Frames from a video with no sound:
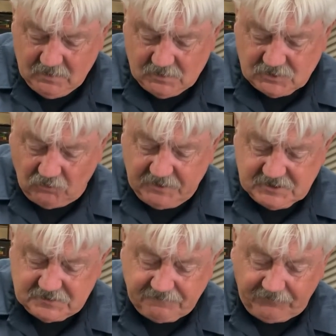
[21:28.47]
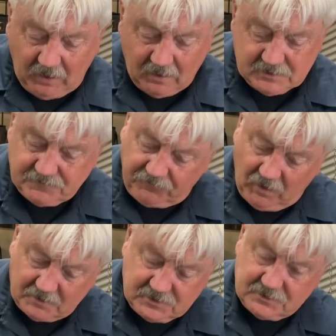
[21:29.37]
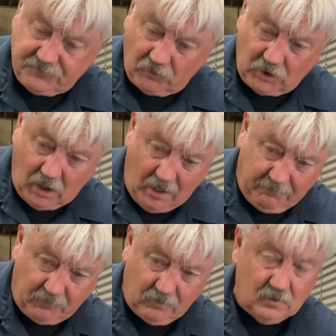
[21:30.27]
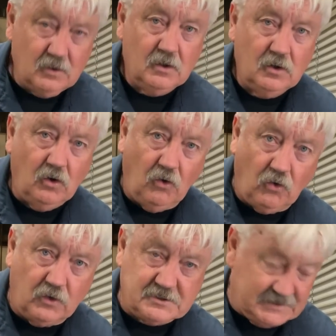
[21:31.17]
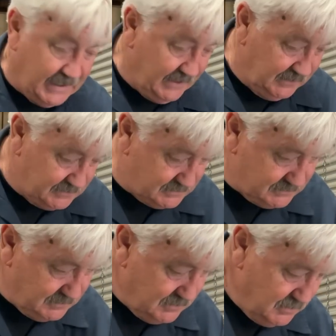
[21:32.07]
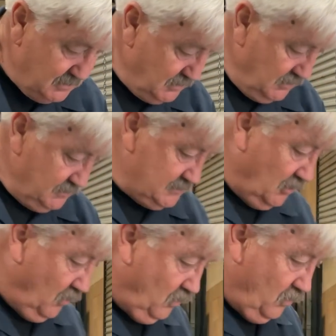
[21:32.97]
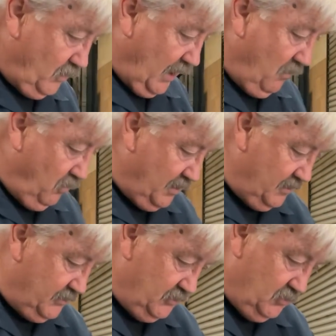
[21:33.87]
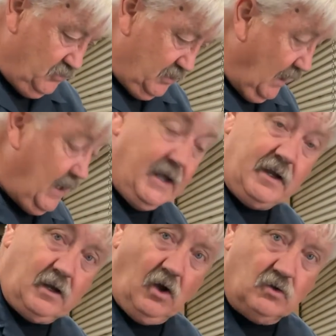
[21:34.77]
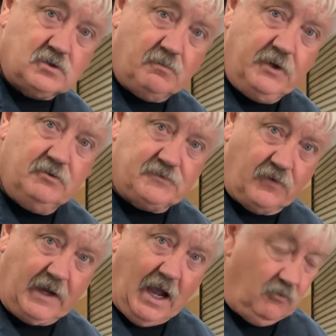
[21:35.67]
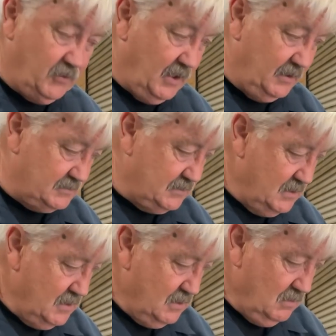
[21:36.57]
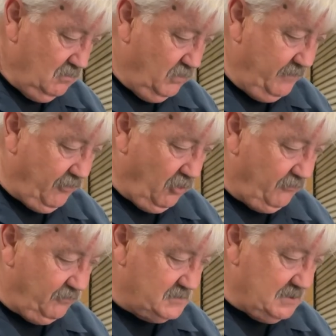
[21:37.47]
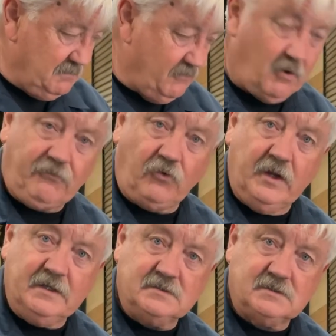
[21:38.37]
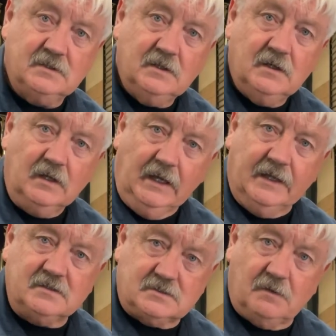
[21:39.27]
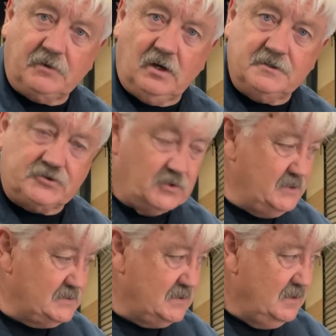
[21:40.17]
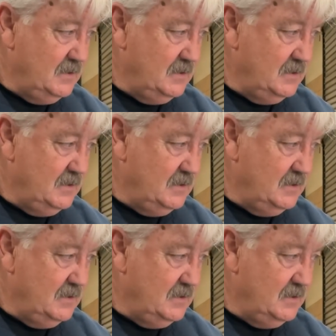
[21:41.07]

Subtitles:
So this is flux. Flux is for copper or stainless. So what I want to do, and it could also be used for galvanized. We've heard from some of our friends in some countries,